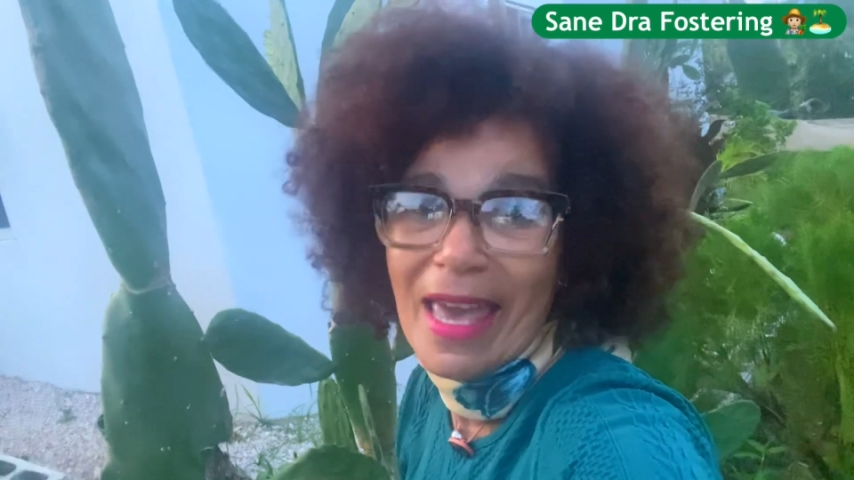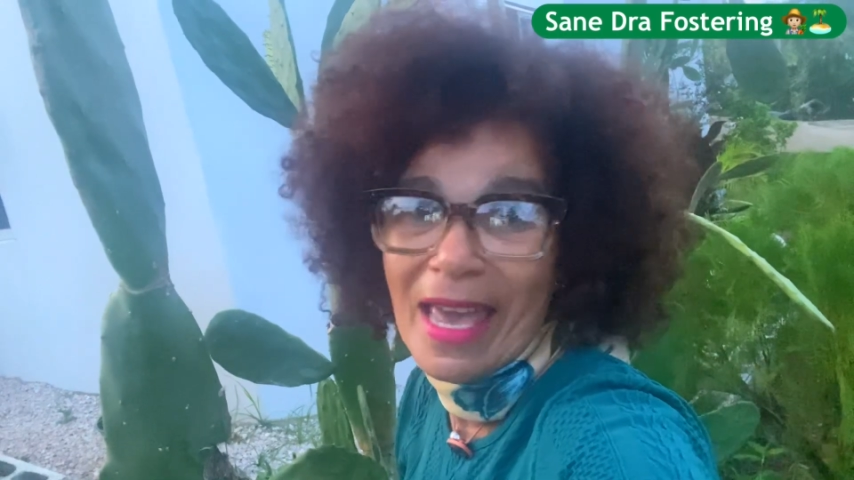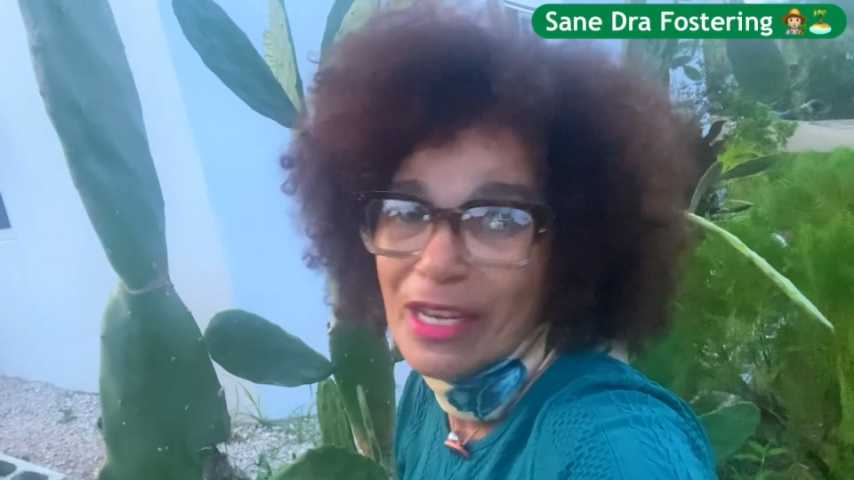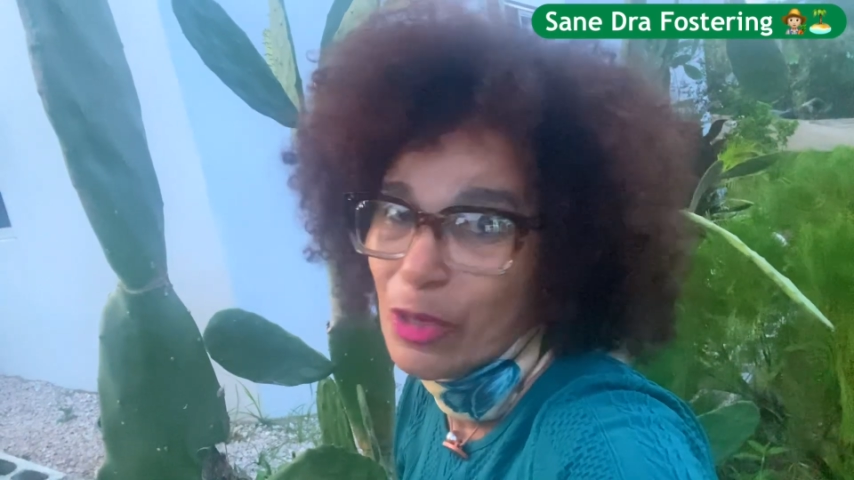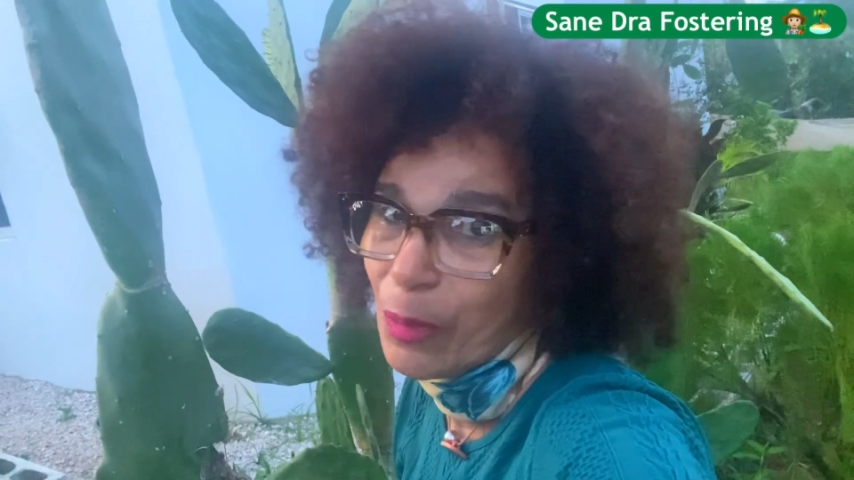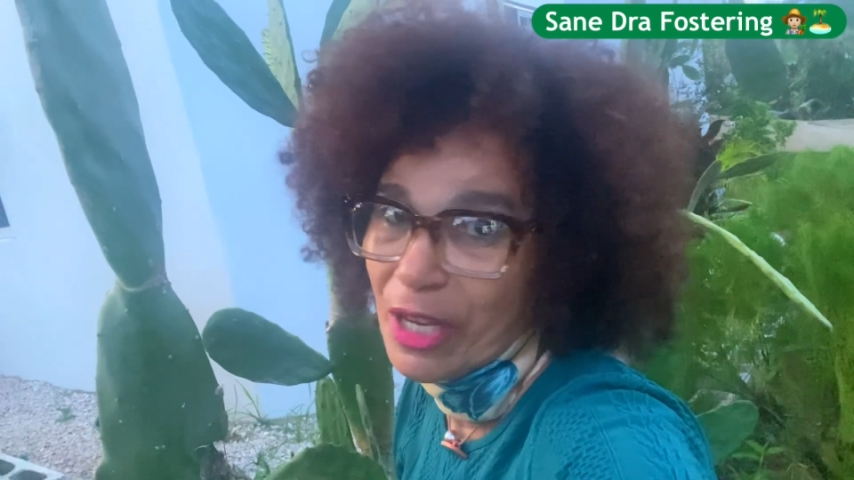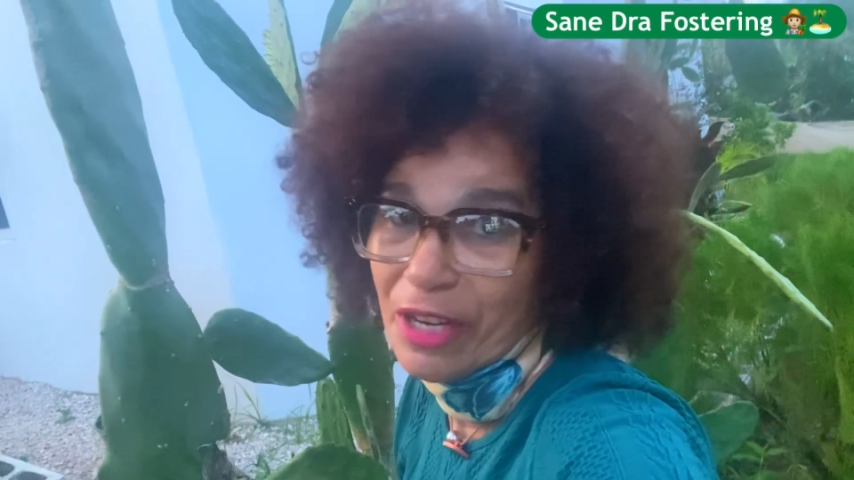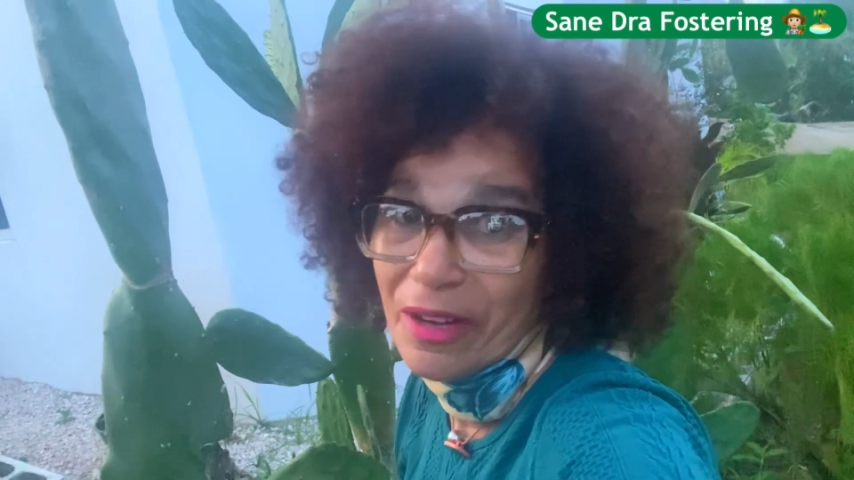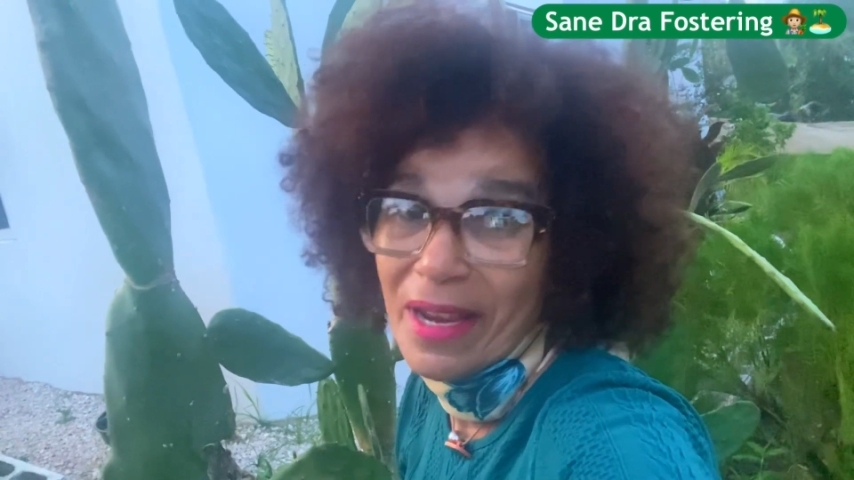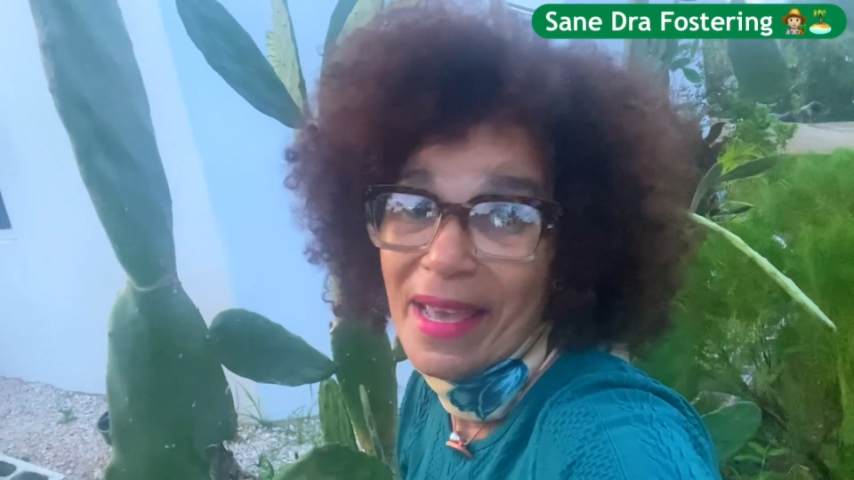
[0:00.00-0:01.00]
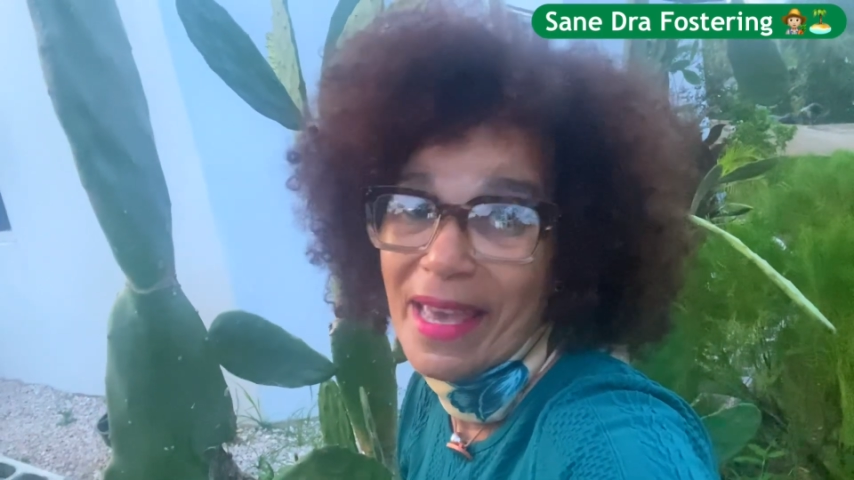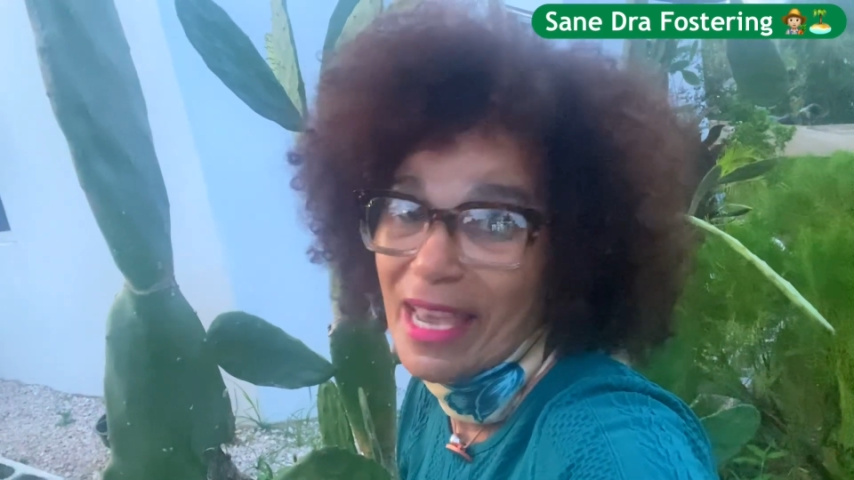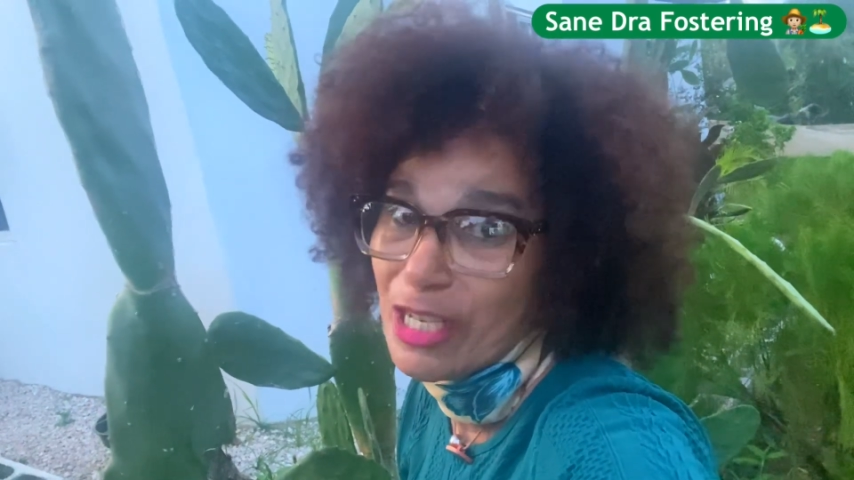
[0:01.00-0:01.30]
anywhere, any